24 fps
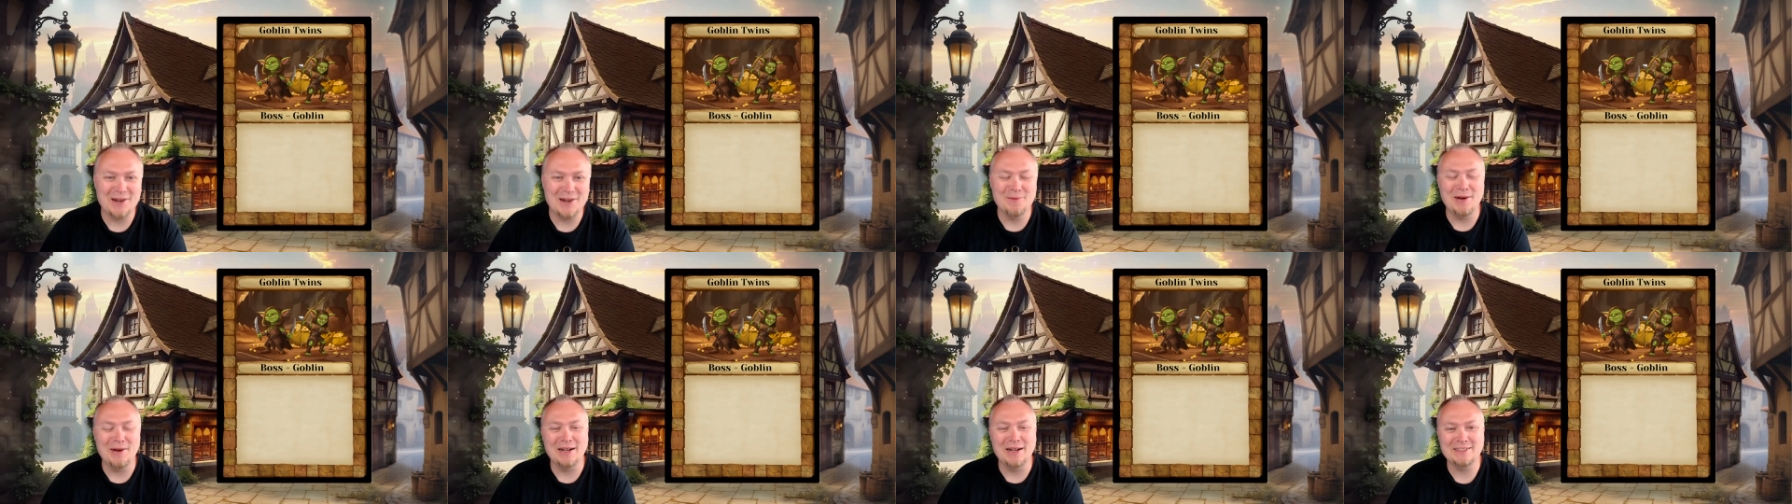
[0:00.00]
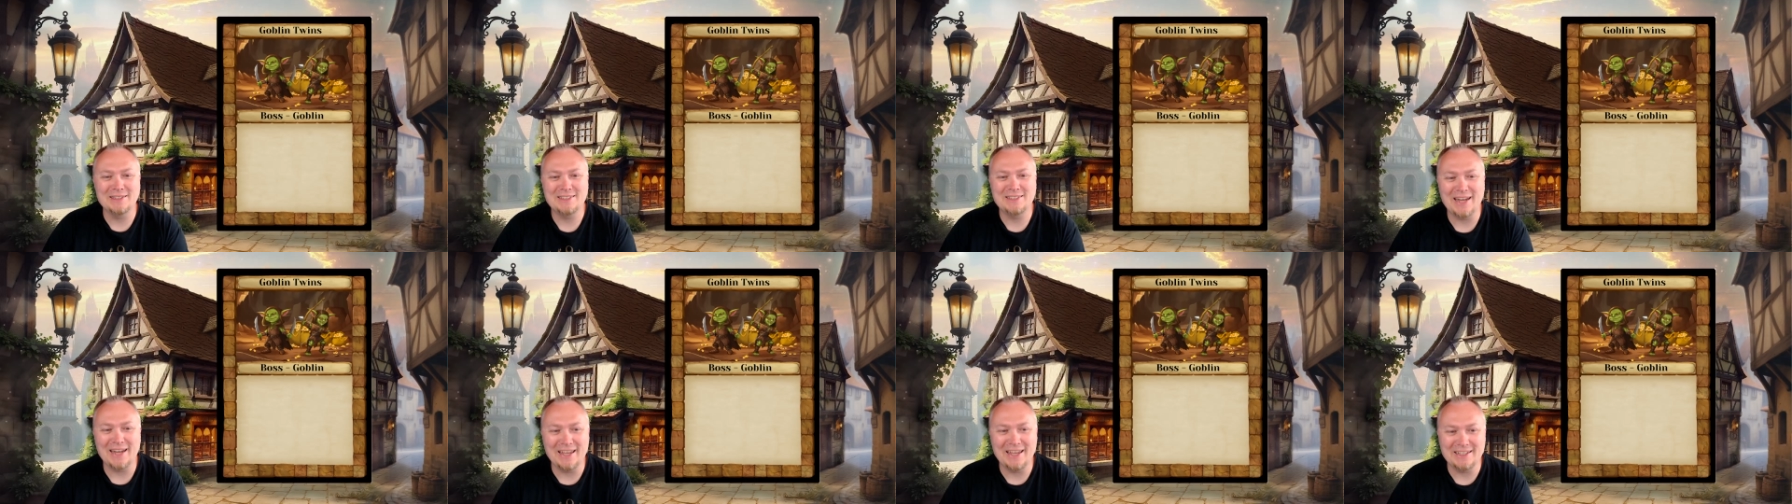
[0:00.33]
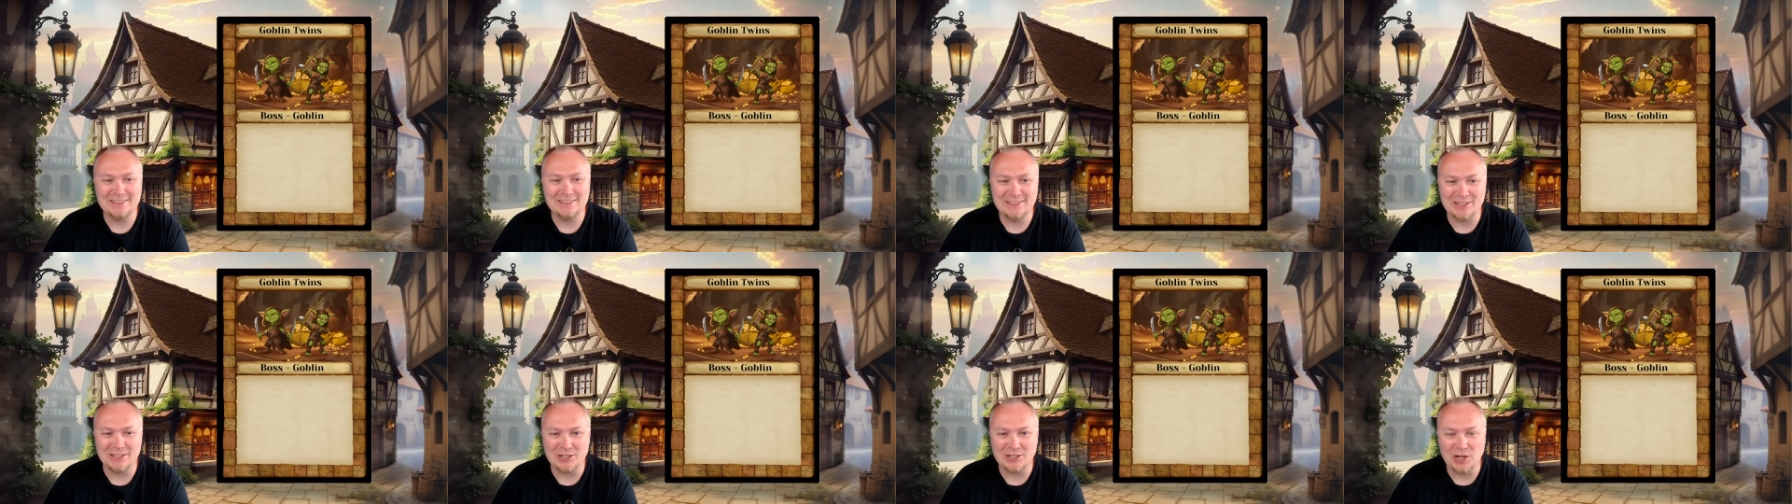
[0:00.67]
about today is
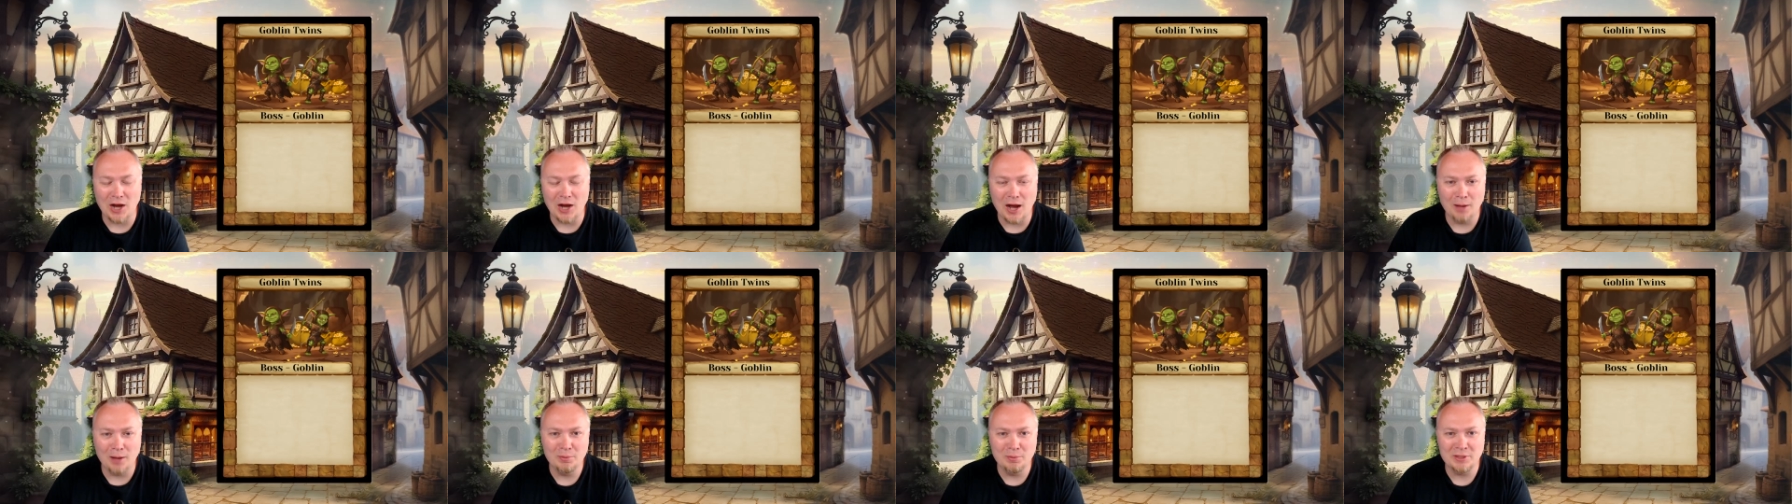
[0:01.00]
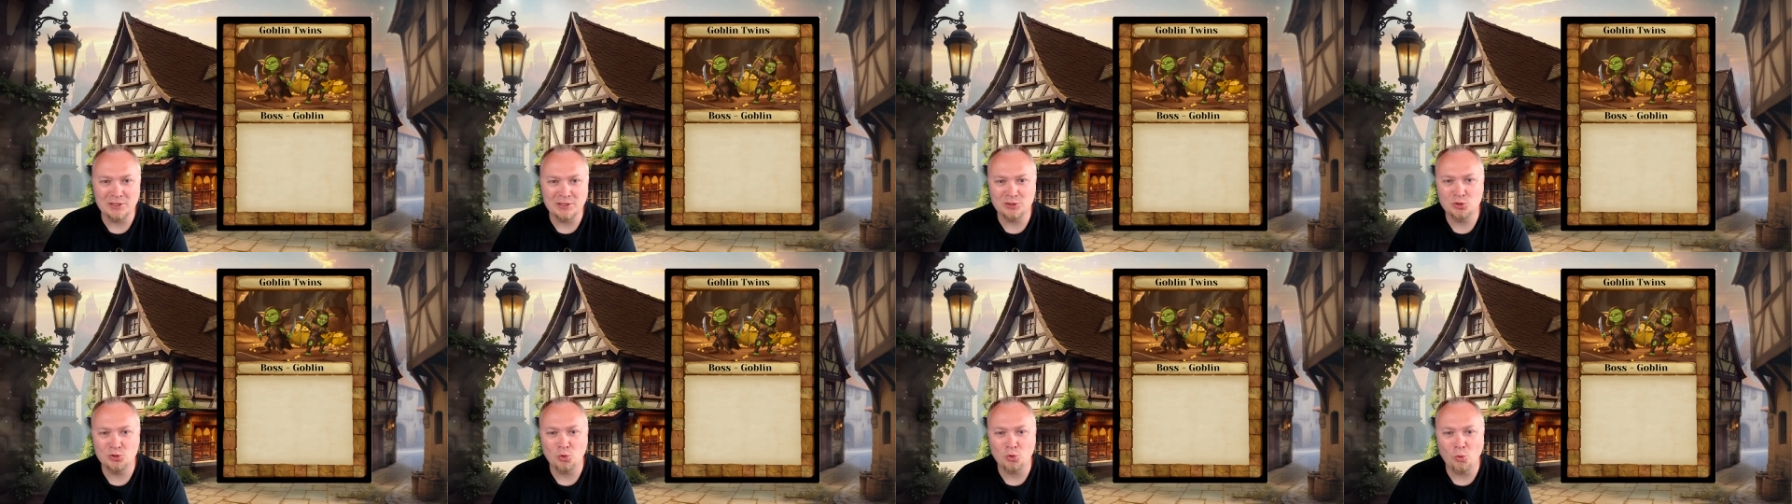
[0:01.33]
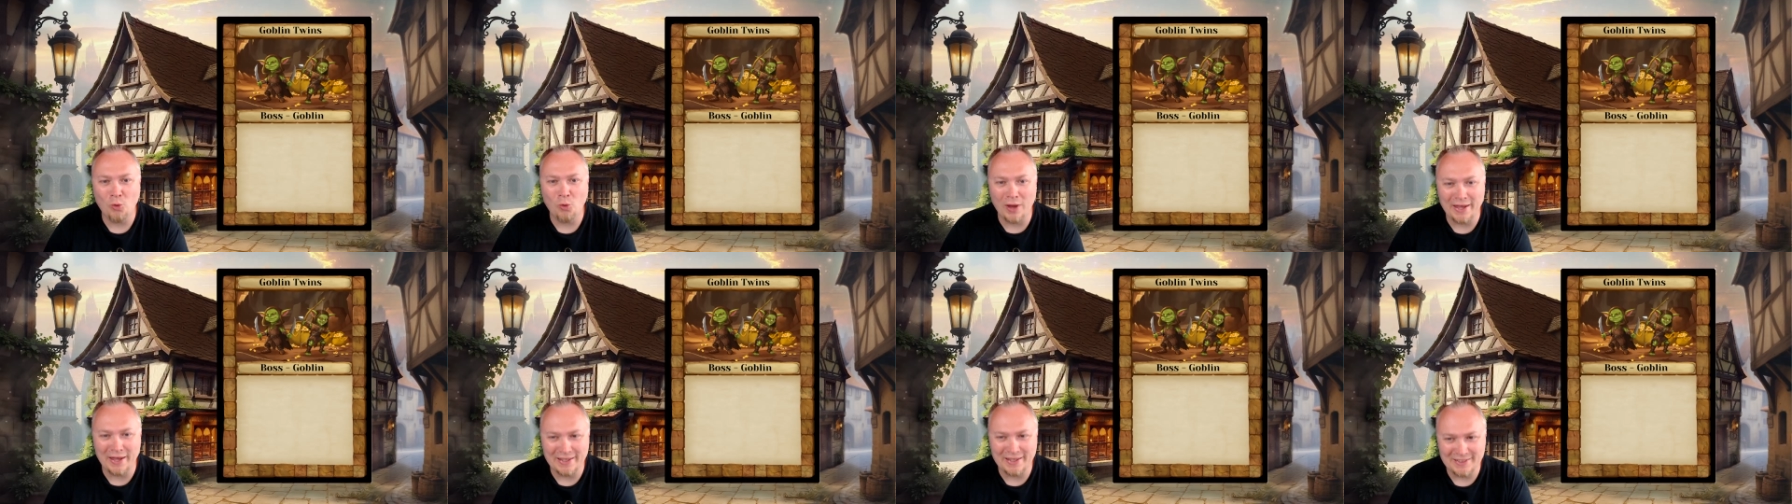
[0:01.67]
the Goblin
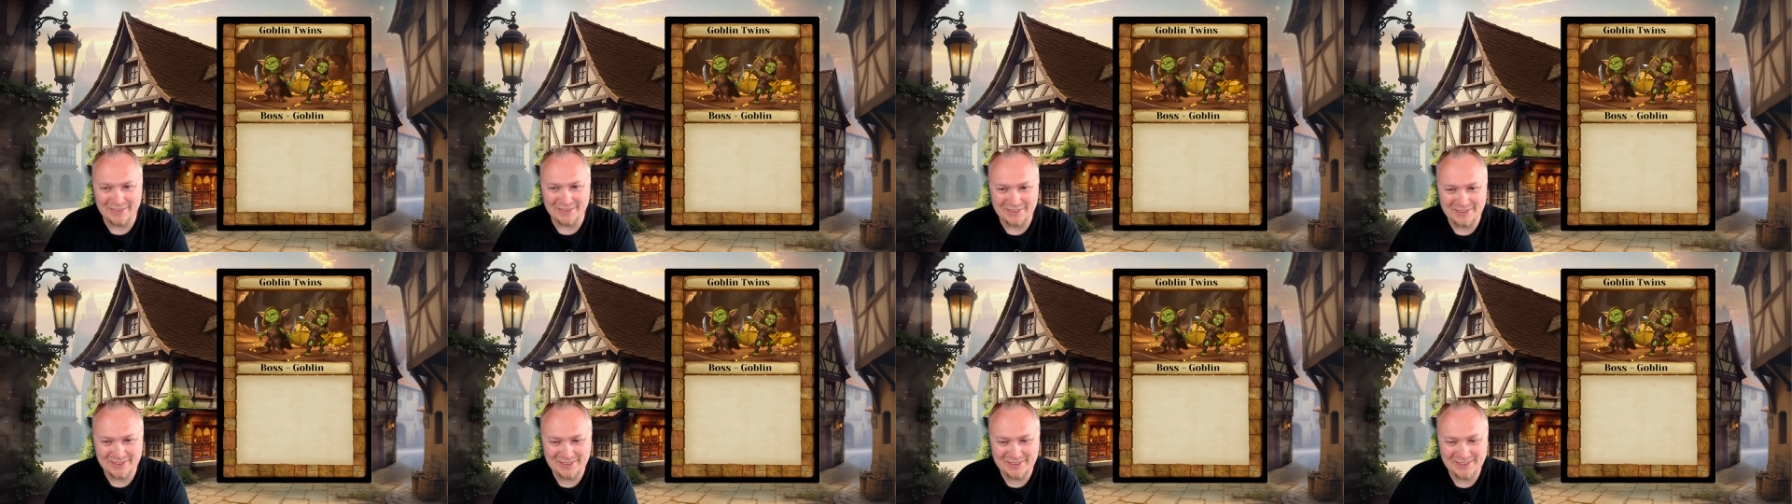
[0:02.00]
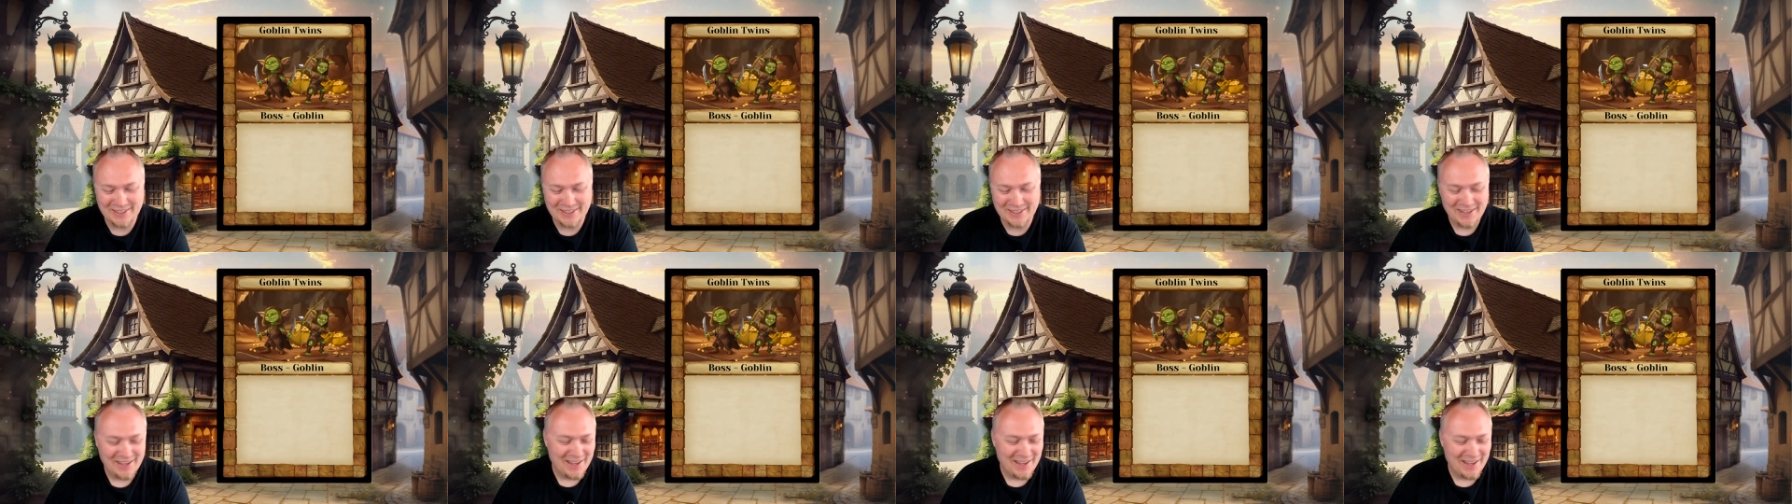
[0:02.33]
Twins.